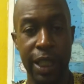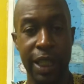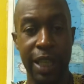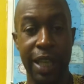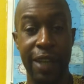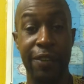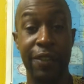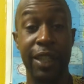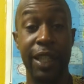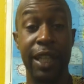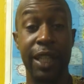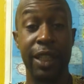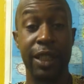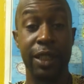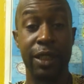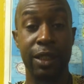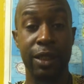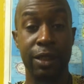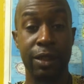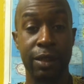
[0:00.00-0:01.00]
giving
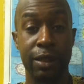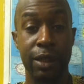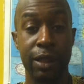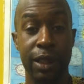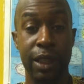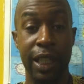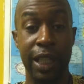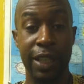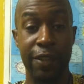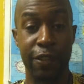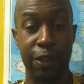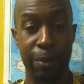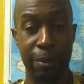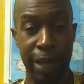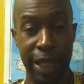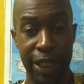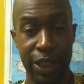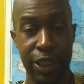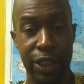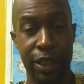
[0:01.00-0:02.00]
us the
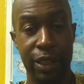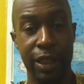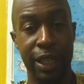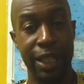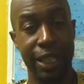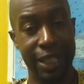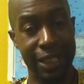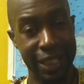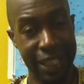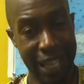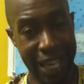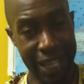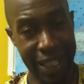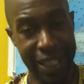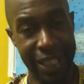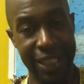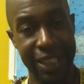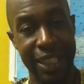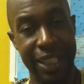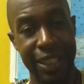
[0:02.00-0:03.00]
information and the
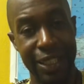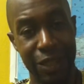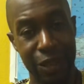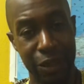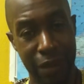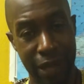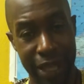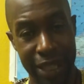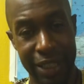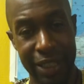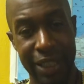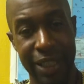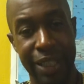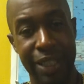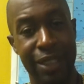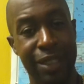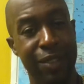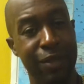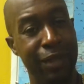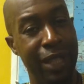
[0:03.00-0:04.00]
tactics and the
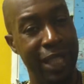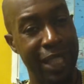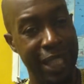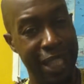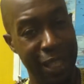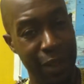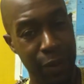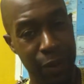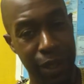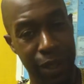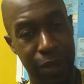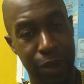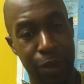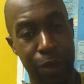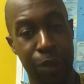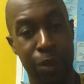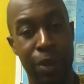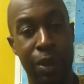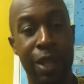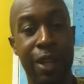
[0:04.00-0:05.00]
strategies that they went
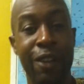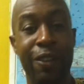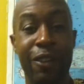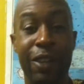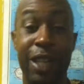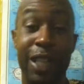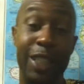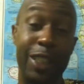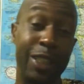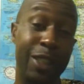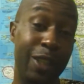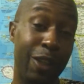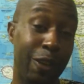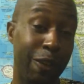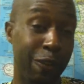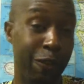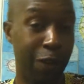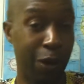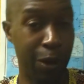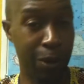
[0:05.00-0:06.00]
through for us to
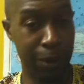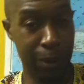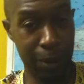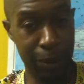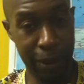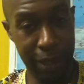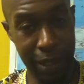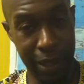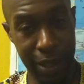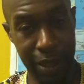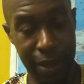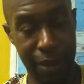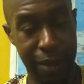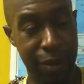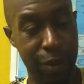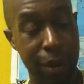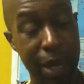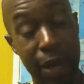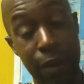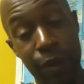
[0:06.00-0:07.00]
go forward with,
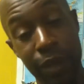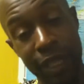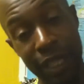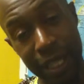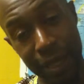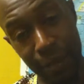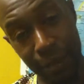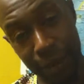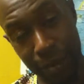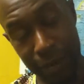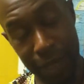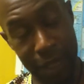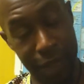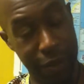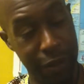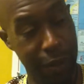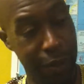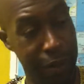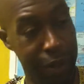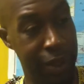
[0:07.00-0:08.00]
while we implement,
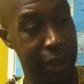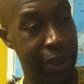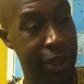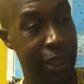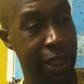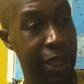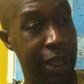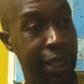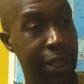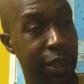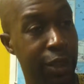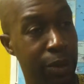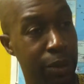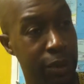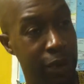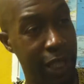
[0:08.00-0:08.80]
of course, new